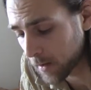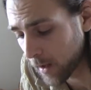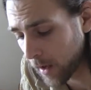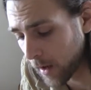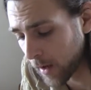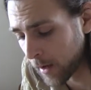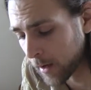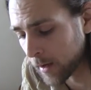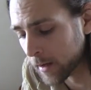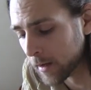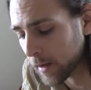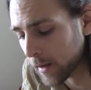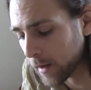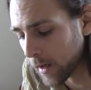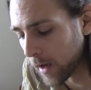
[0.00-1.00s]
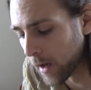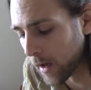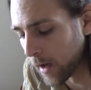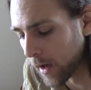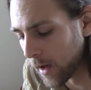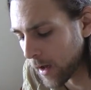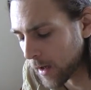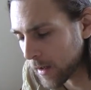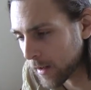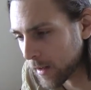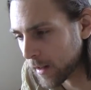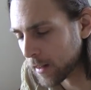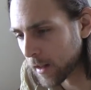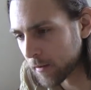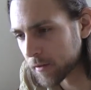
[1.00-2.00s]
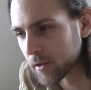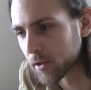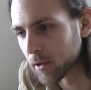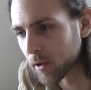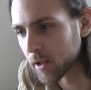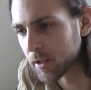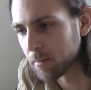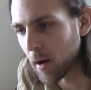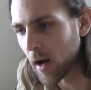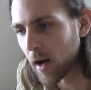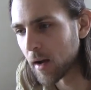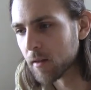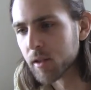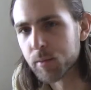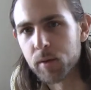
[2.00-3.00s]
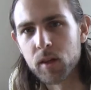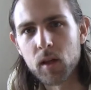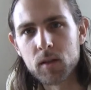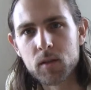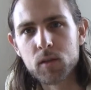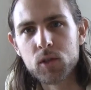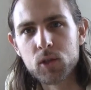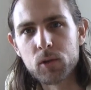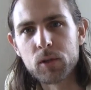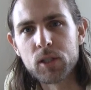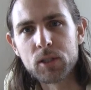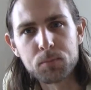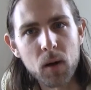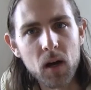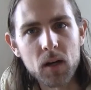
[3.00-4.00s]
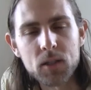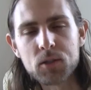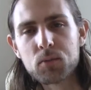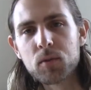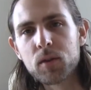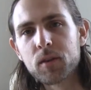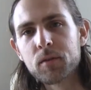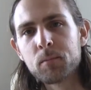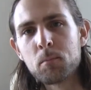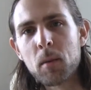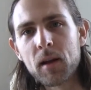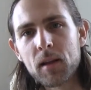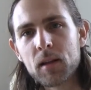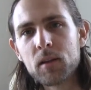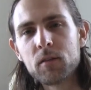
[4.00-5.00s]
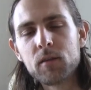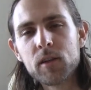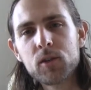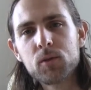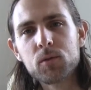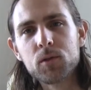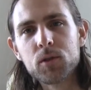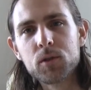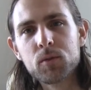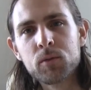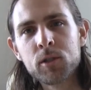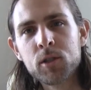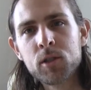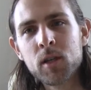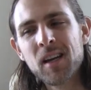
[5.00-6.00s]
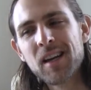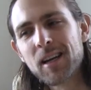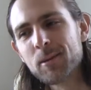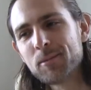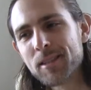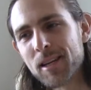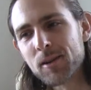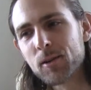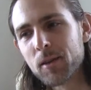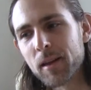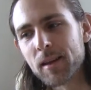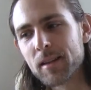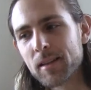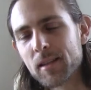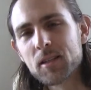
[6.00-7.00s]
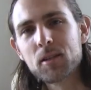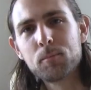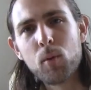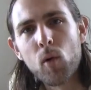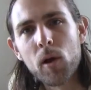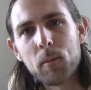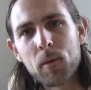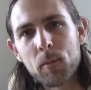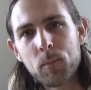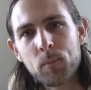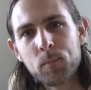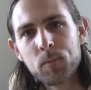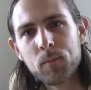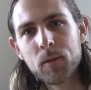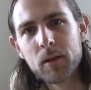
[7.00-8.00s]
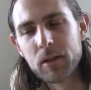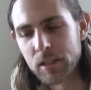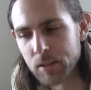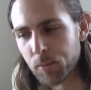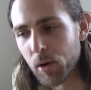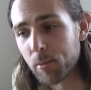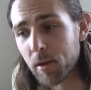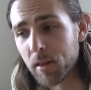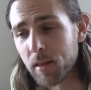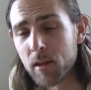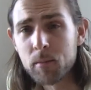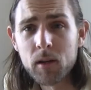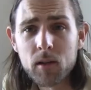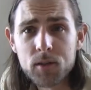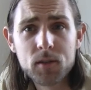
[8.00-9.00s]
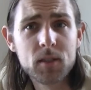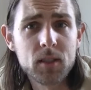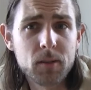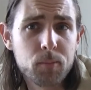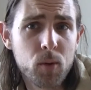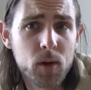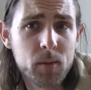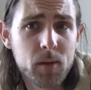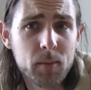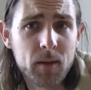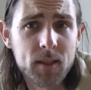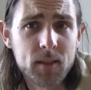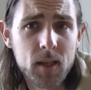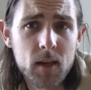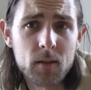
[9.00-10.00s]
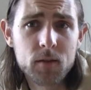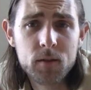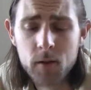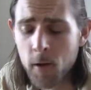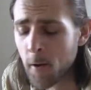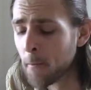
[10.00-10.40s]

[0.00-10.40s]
And uh, it left a sore spot. And there's been lots of sore spots with many individuals, which comes down to like disappointment. Disappointment in them and also disappointment in myself.